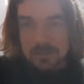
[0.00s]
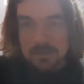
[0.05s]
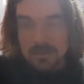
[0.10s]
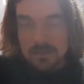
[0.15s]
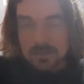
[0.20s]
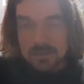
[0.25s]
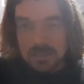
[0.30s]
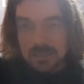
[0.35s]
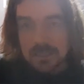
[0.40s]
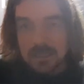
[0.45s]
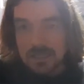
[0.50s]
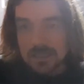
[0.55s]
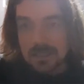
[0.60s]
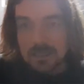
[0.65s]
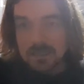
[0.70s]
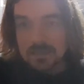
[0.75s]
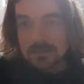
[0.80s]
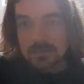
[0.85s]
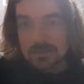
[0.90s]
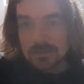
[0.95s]
you could get
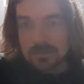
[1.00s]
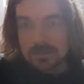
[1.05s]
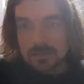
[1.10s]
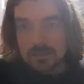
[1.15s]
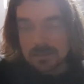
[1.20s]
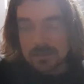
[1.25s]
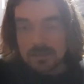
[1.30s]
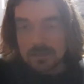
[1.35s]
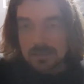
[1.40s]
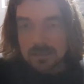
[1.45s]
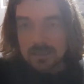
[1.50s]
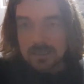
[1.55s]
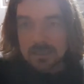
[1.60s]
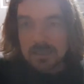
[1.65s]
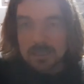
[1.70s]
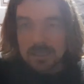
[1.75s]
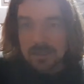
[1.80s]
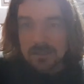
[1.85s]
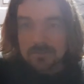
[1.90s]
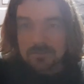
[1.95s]
that done, you could
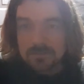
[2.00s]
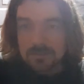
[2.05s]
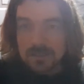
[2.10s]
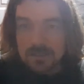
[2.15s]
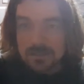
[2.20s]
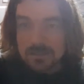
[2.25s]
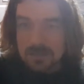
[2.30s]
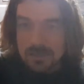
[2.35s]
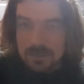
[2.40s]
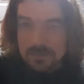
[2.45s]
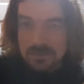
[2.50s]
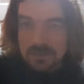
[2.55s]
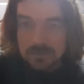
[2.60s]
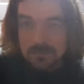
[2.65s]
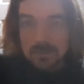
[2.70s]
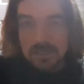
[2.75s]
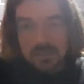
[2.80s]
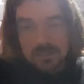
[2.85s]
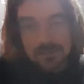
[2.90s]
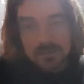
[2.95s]
get that finished, and you have to
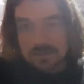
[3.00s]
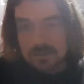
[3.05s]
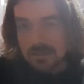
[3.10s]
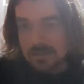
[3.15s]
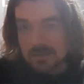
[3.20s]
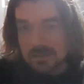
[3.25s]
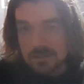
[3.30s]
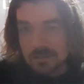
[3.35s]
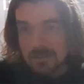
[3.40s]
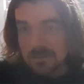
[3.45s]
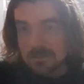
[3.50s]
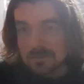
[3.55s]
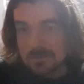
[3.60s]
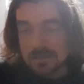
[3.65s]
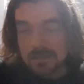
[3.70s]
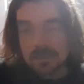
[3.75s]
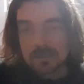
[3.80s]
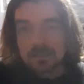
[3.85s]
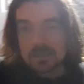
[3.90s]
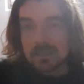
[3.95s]
make a decision. No,
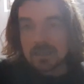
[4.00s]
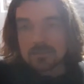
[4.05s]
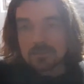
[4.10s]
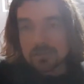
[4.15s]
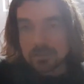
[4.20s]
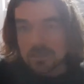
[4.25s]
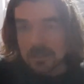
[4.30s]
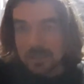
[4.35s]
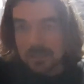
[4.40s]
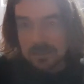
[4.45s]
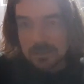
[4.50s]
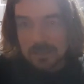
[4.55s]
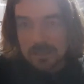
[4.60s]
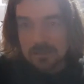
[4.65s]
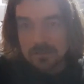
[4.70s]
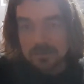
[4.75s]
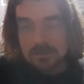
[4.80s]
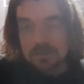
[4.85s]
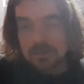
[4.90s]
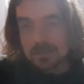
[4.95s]
I've got to get
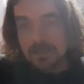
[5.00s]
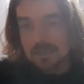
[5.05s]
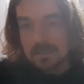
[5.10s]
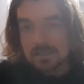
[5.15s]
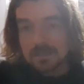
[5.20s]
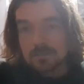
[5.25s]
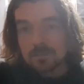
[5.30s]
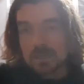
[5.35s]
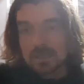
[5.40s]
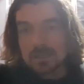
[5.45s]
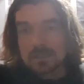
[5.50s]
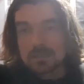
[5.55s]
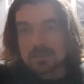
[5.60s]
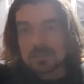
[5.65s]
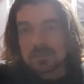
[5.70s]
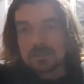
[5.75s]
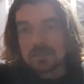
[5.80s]
down to the helipad.